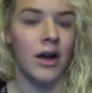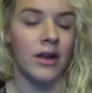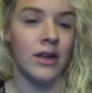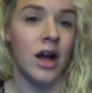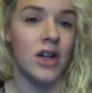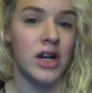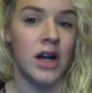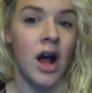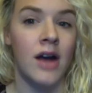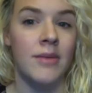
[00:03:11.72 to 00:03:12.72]

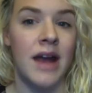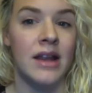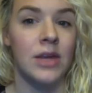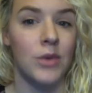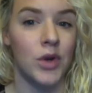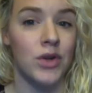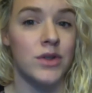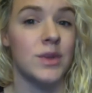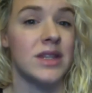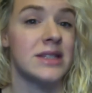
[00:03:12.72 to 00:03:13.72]
contract automatically
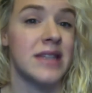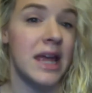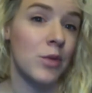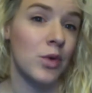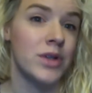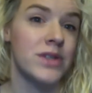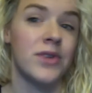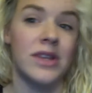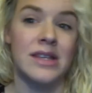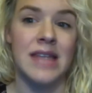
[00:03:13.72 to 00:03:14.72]
renews with the same rules
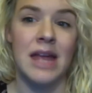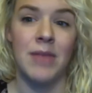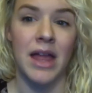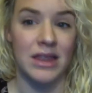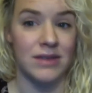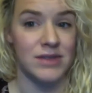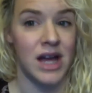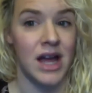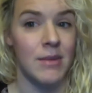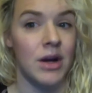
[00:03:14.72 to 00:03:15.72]
for the same length of
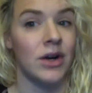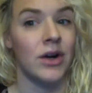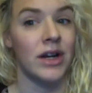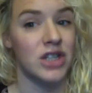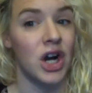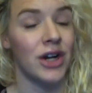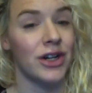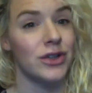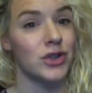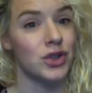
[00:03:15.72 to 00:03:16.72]
time, according to
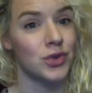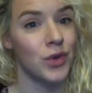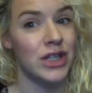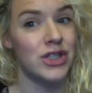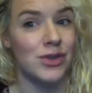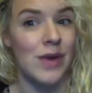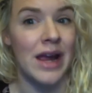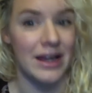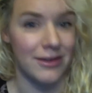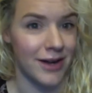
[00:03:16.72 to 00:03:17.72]
Article
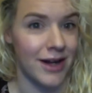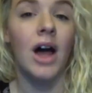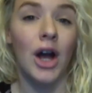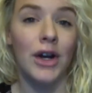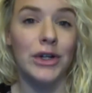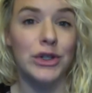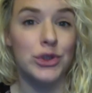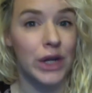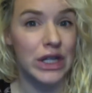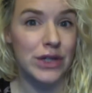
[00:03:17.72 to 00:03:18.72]
2285. Article
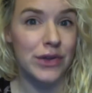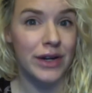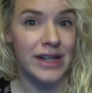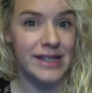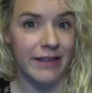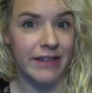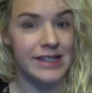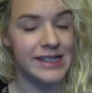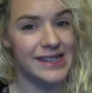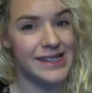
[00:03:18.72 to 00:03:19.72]

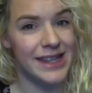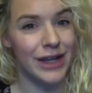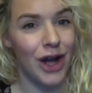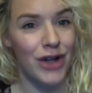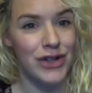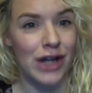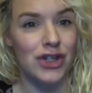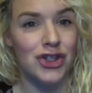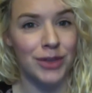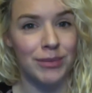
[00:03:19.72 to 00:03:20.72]
2237 states that the contract
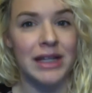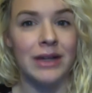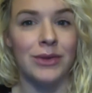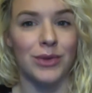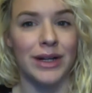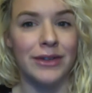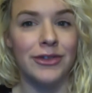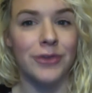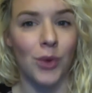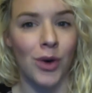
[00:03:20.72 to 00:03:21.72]
should be in written
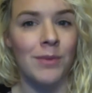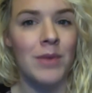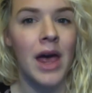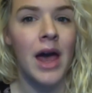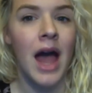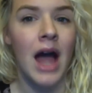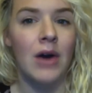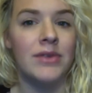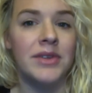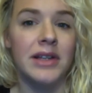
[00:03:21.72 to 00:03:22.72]
form.
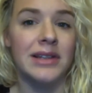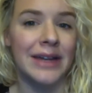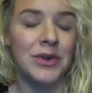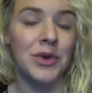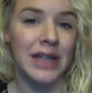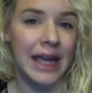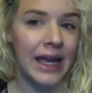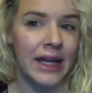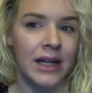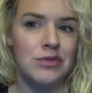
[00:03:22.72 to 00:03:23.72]
However, the landlord
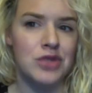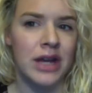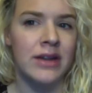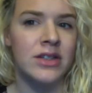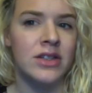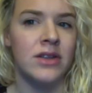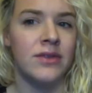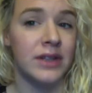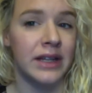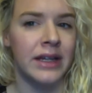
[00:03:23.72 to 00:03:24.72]
can't object to the
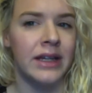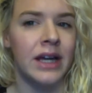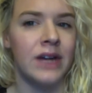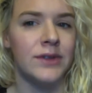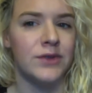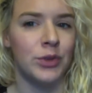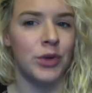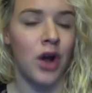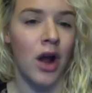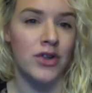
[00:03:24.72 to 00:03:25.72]
validity of a
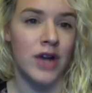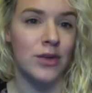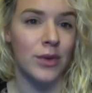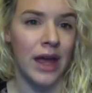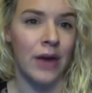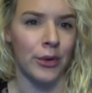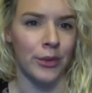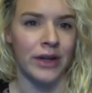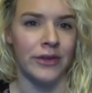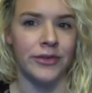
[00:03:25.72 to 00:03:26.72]
verbal contract without a
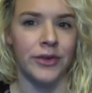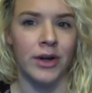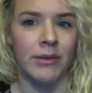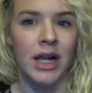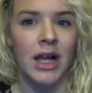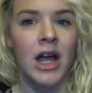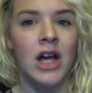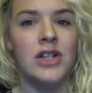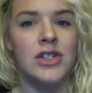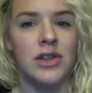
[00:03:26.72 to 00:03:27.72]
written form.
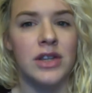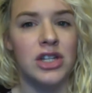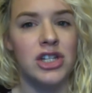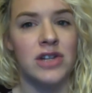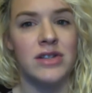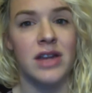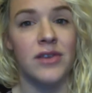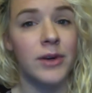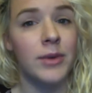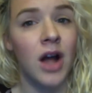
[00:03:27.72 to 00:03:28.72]
So this shows that
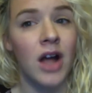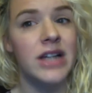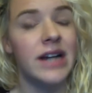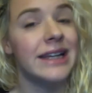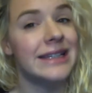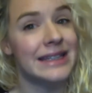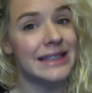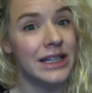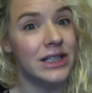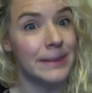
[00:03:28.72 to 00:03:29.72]
a verbal contract is
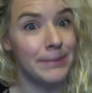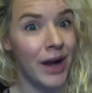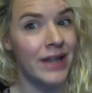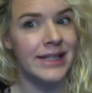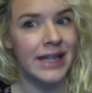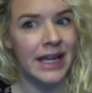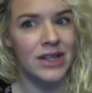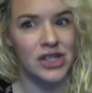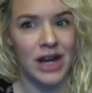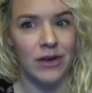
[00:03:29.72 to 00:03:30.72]
legally binding in
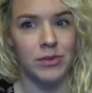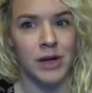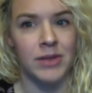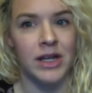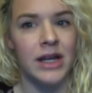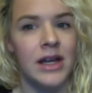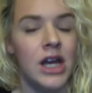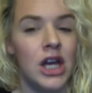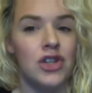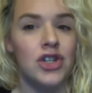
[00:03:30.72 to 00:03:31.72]
the Czech Republic.
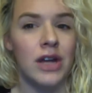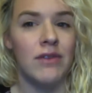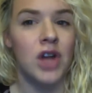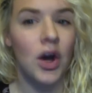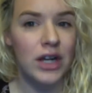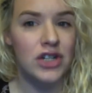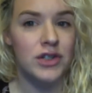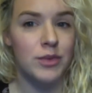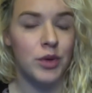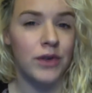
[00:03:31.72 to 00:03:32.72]
You should have no
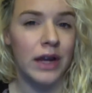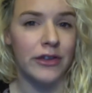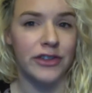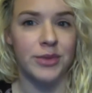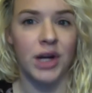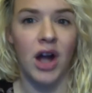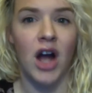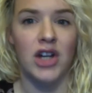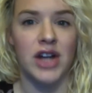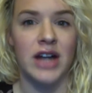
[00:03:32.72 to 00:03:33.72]
issues proving a verbal
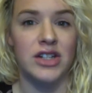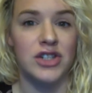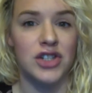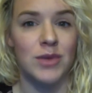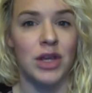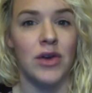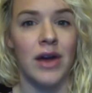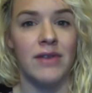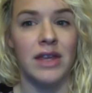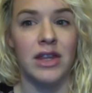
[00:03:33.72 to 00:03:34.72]
contract, assuming you
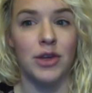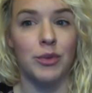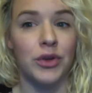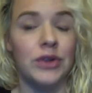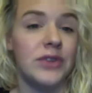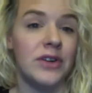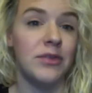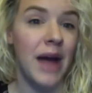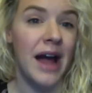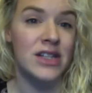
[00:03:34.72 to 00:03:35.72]
have either proof
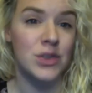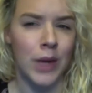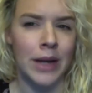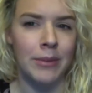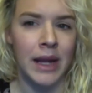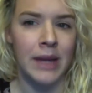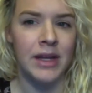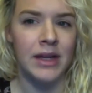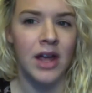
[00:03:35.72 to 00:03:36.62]
of past rent payment